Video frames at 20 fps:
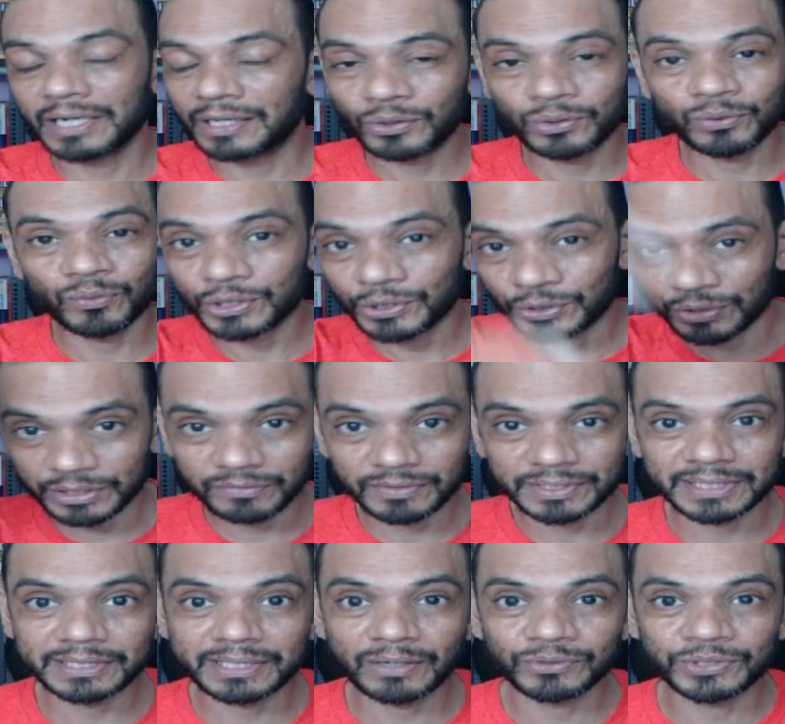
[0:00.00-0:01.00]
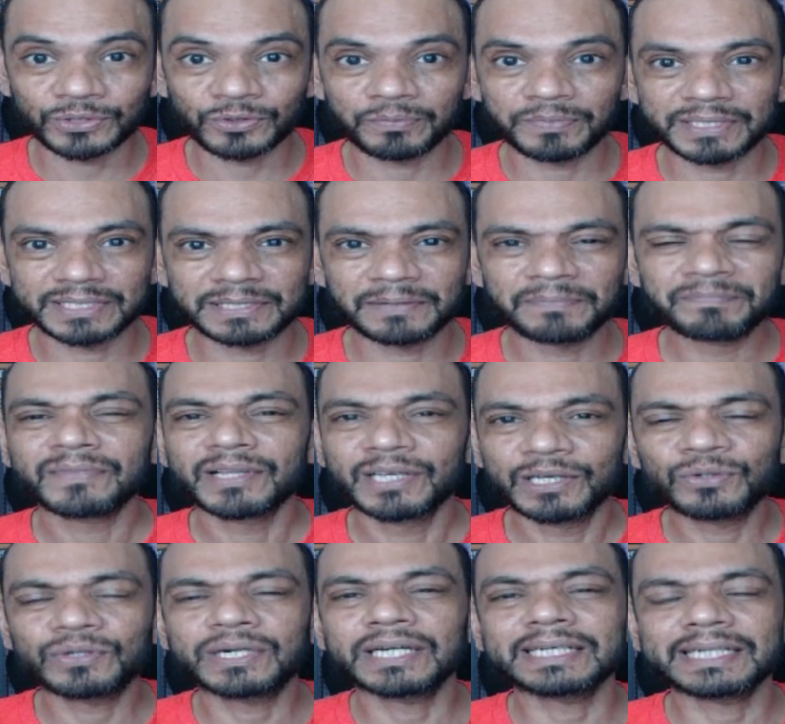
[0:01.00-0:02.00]
don't want you to invest in 1000 rupees.
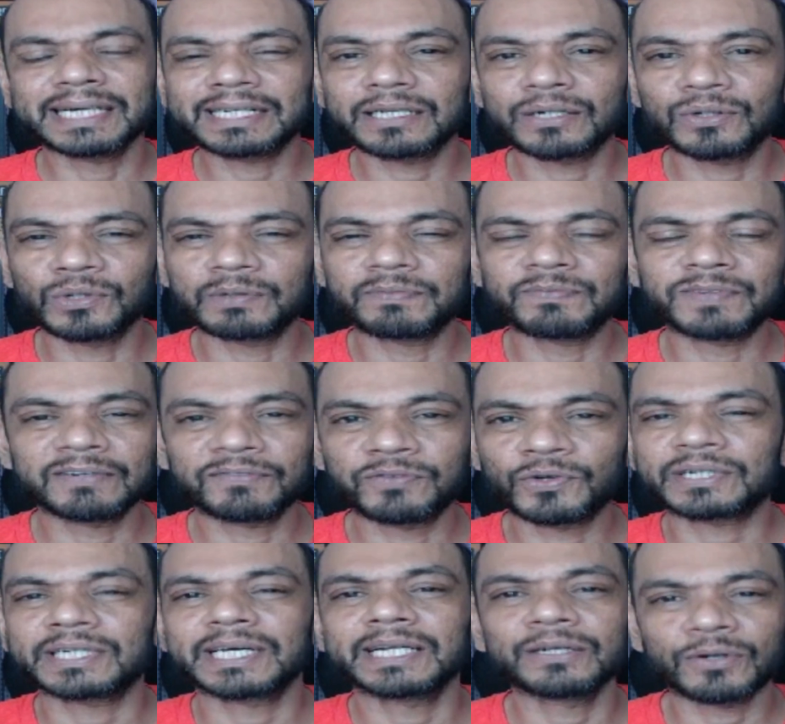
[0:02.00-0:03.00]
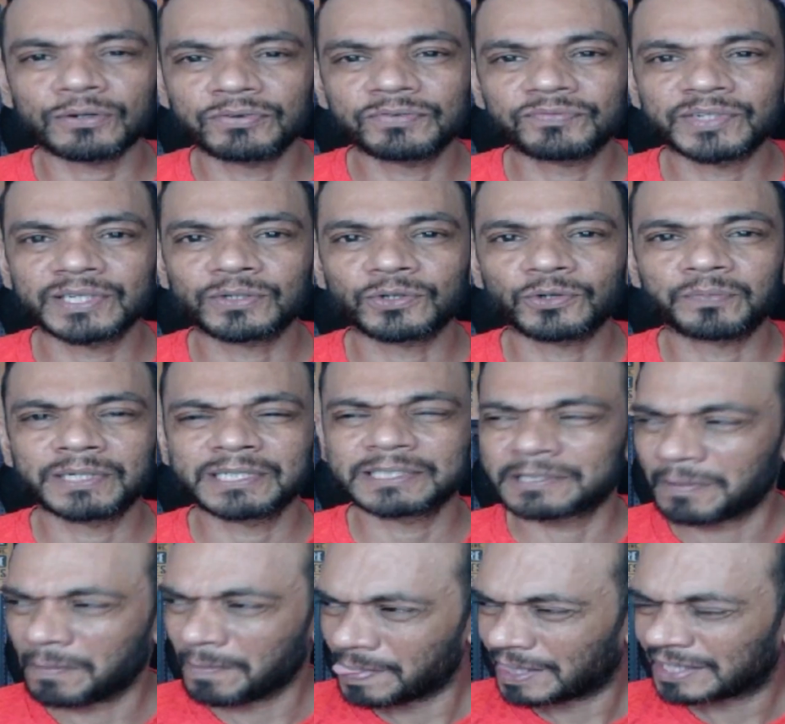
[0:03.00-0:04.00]
You can get a good pen for 10 or 15
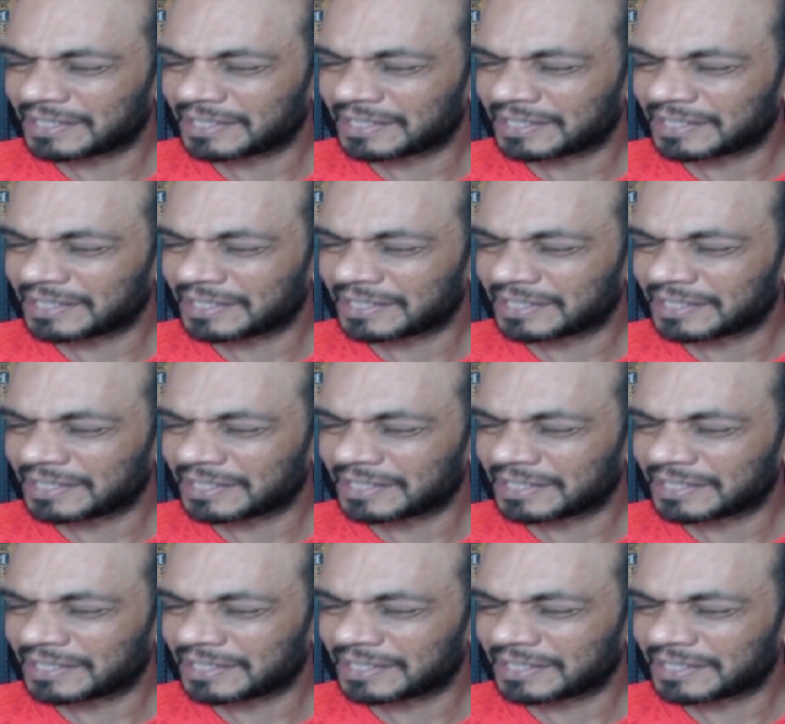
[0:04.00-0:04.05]
rupees.